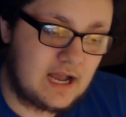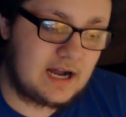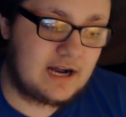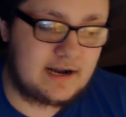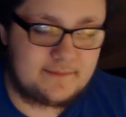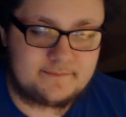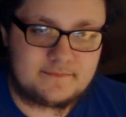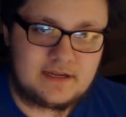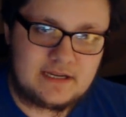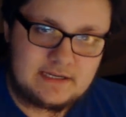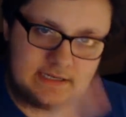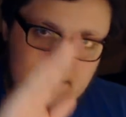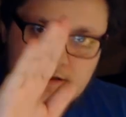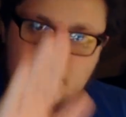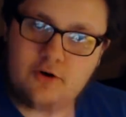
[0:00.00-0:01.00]

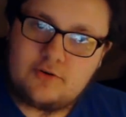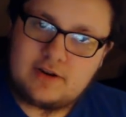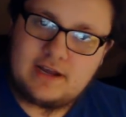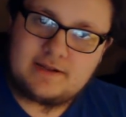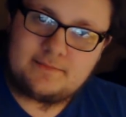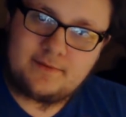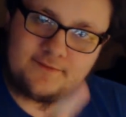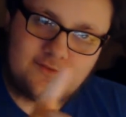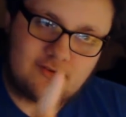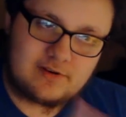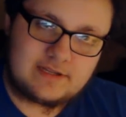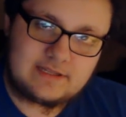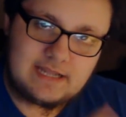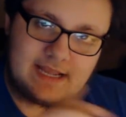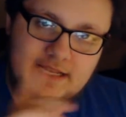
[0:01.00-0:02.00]
Hold on,
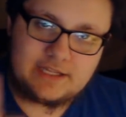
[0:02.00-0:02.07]
before